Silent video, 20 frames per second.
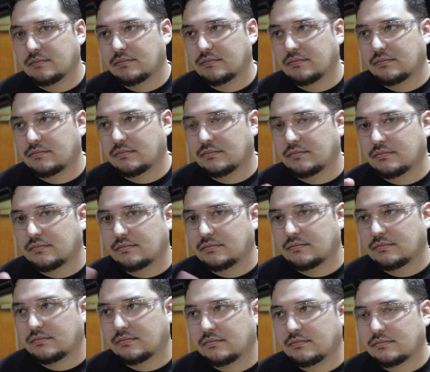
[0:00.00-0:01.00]

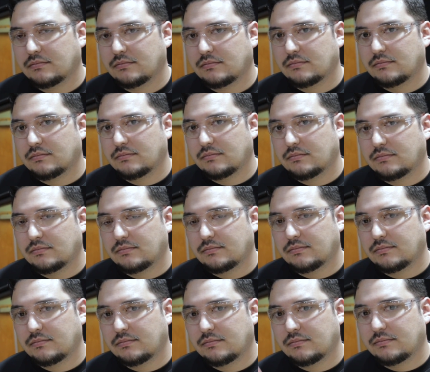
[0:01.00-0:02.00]

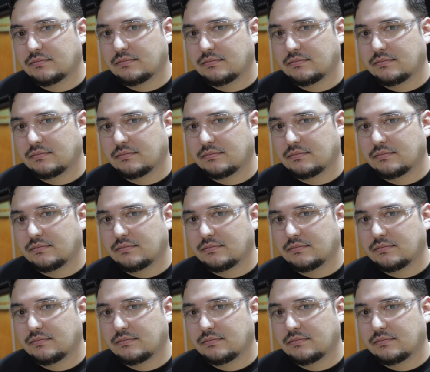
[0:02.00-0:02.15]
The person shown says nothing.